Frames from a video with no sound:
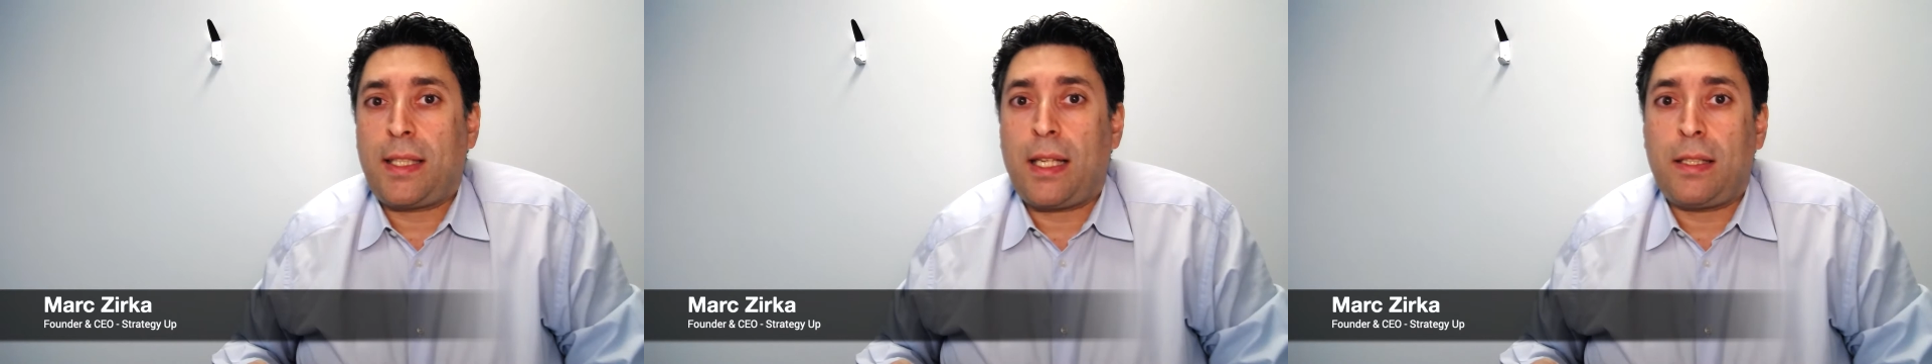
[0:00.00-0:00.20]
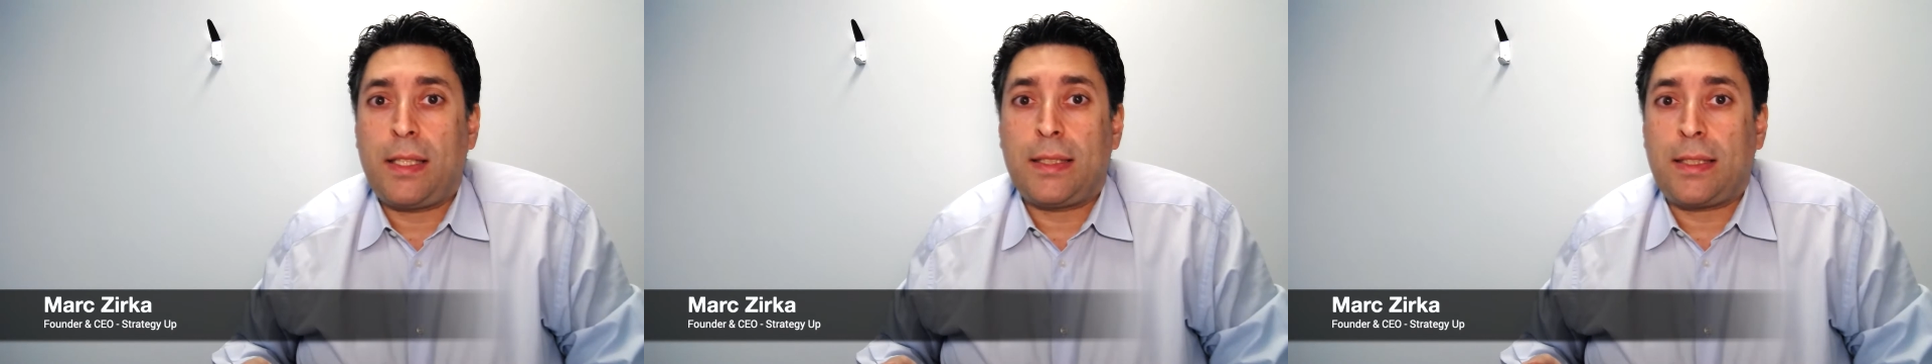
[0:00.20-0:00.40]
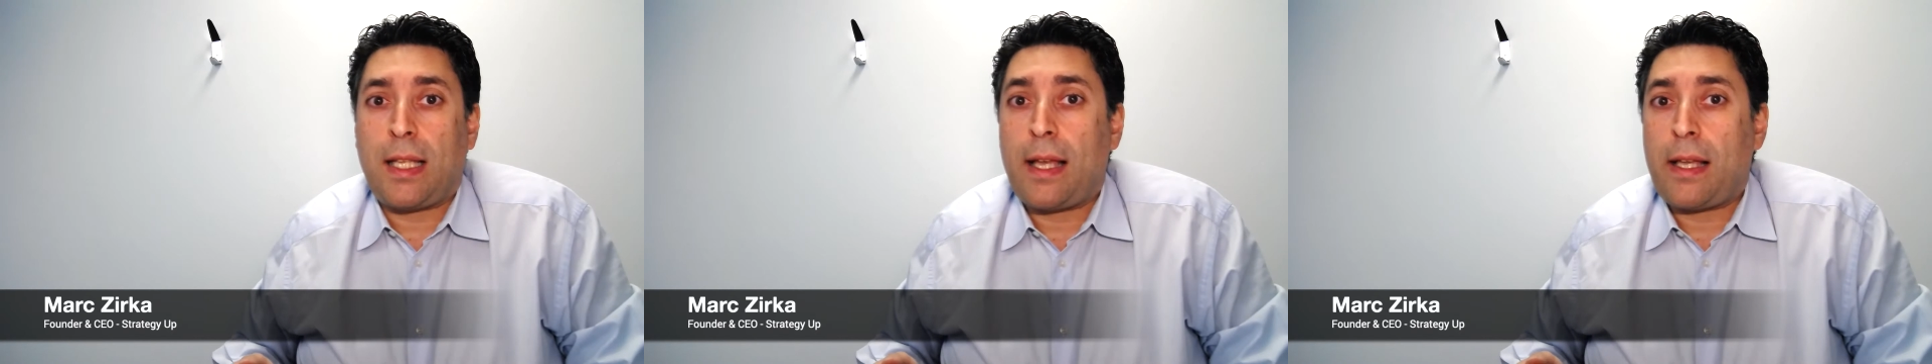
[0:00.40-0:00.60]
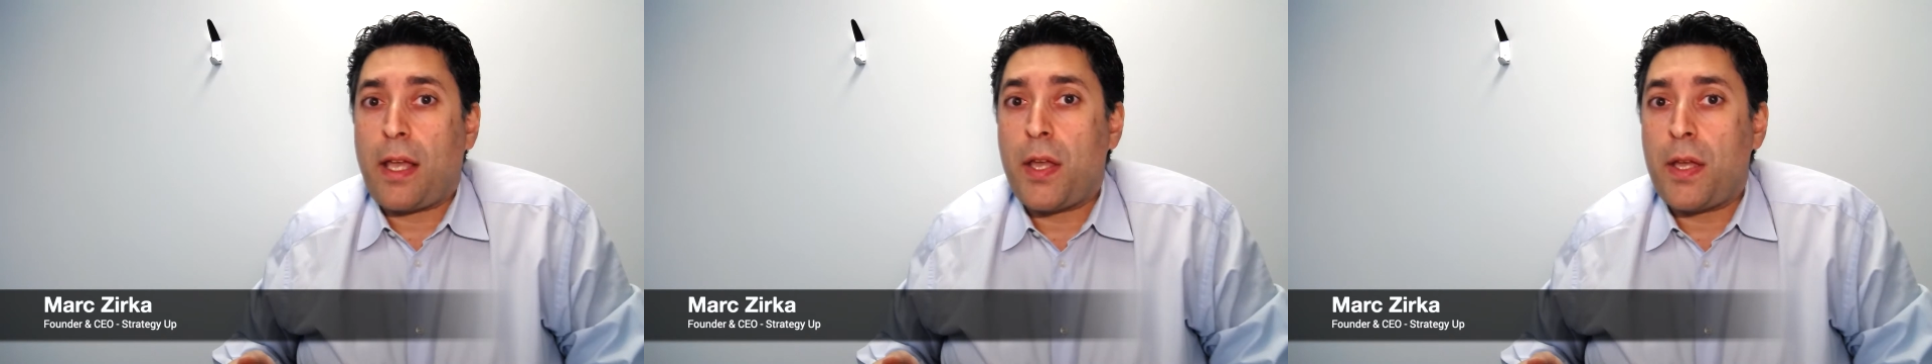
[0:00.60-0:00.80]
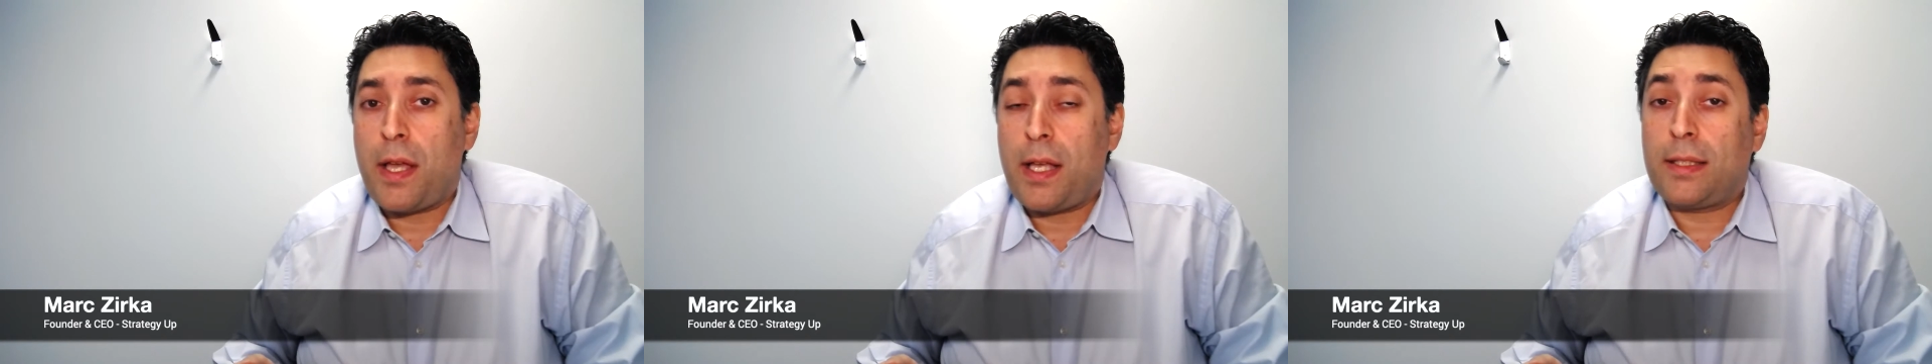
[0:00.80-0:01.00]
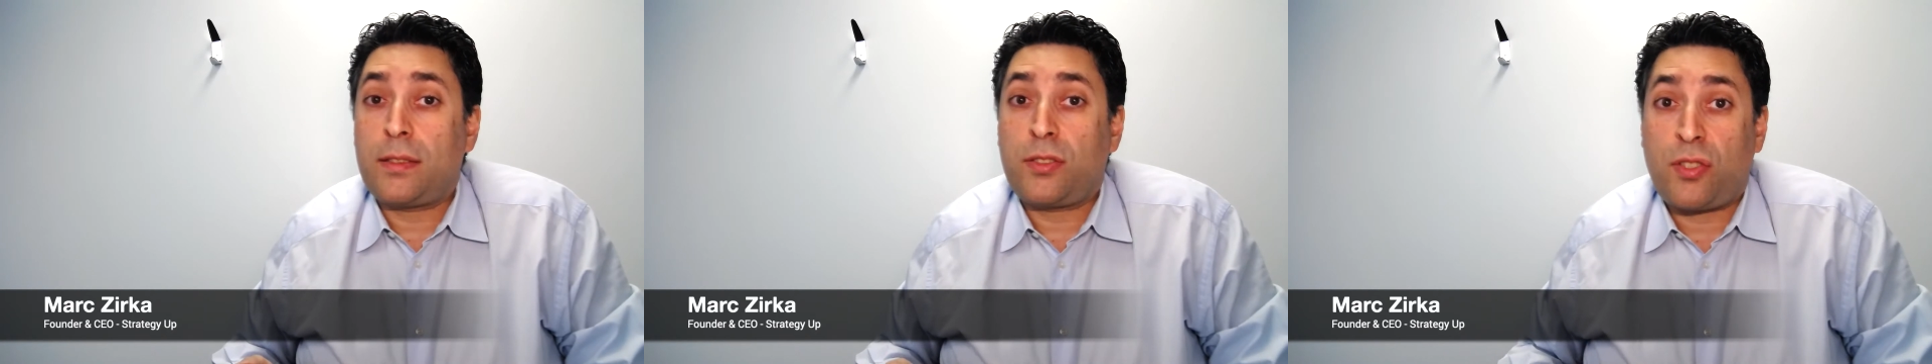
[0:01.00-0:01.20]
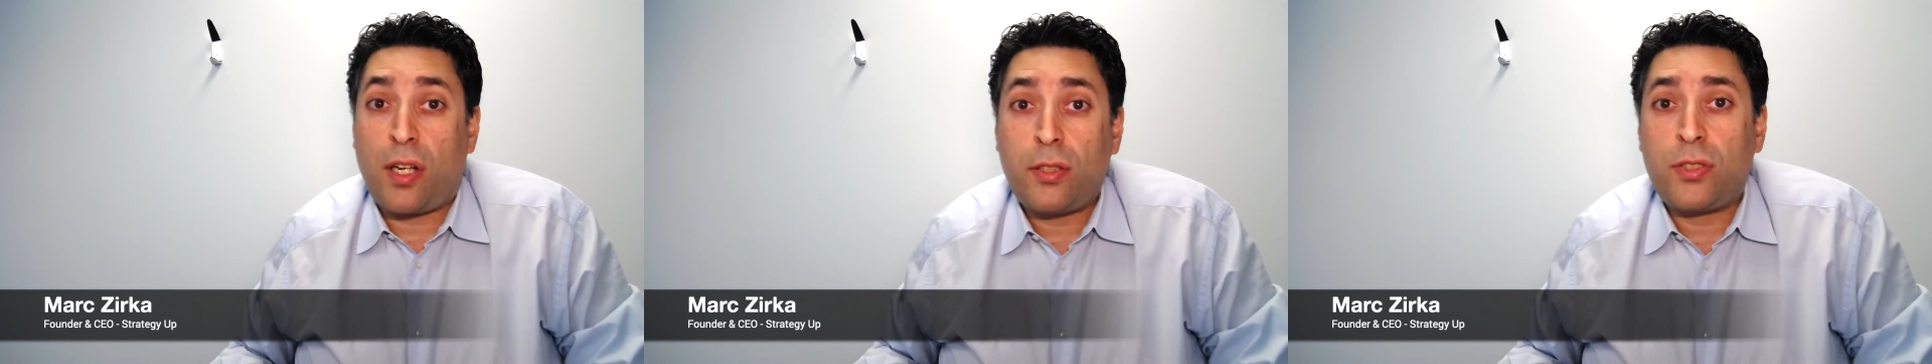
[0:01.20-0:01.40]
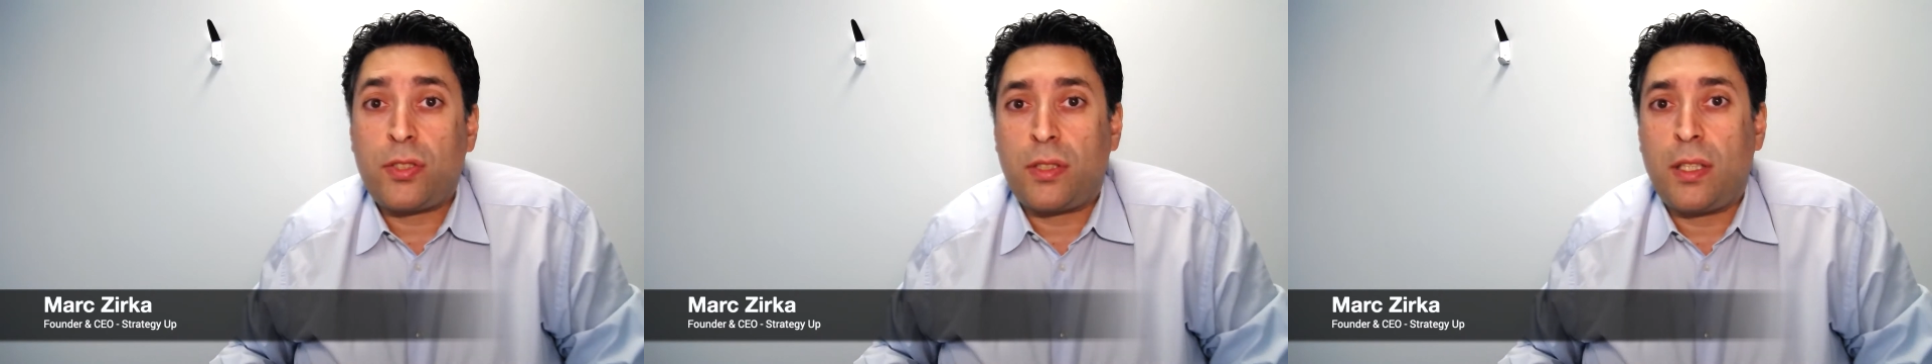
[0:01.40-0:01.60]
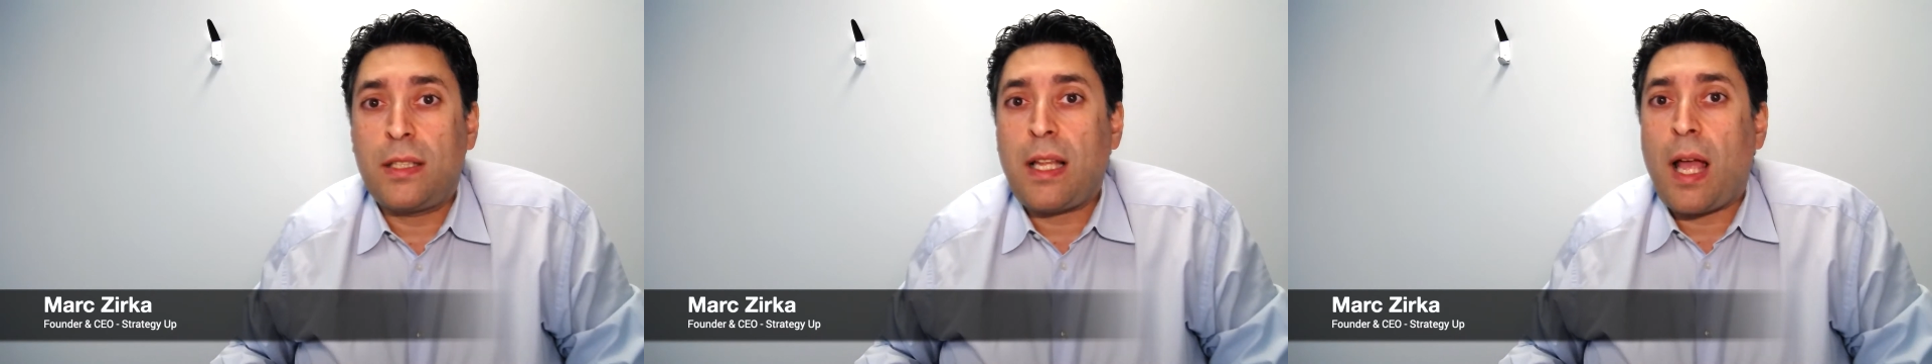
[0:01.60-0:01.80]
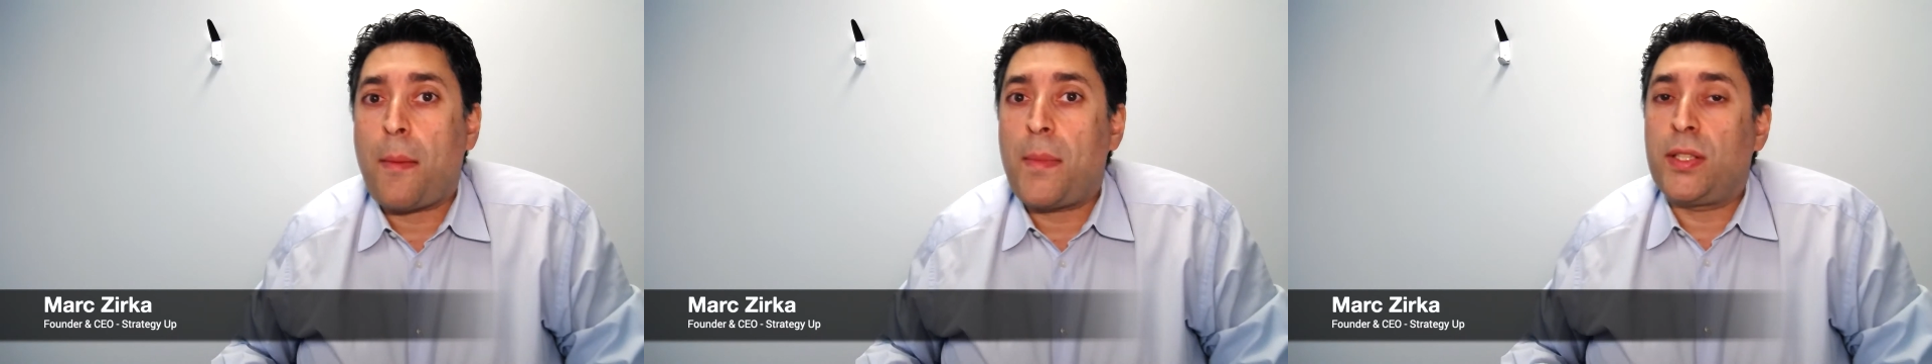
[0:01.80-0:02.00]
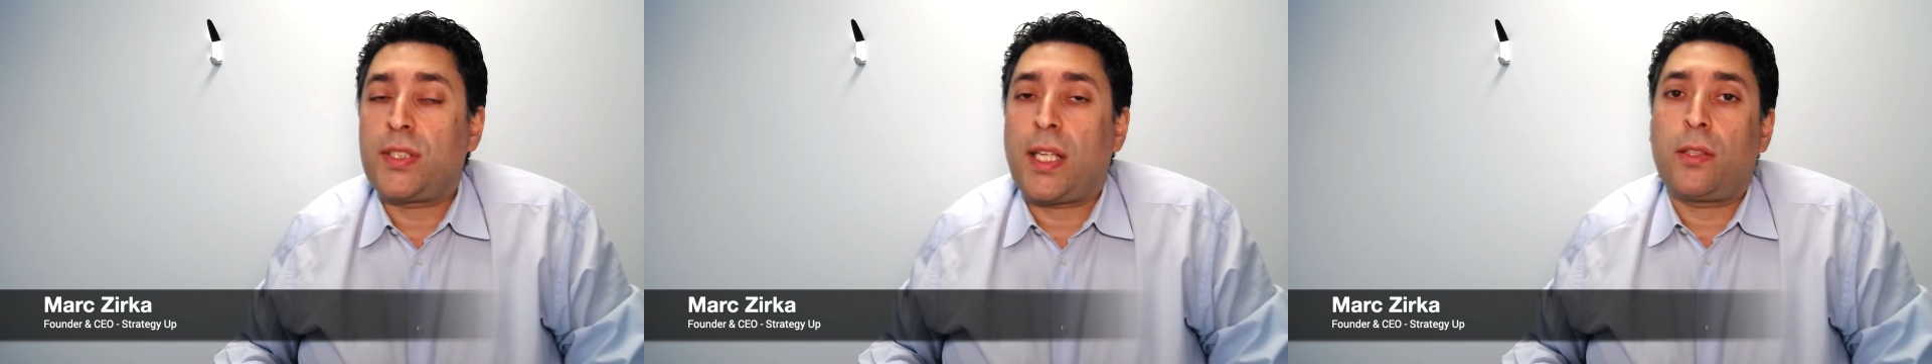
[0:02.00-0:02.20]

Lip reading: there is like a structural damage,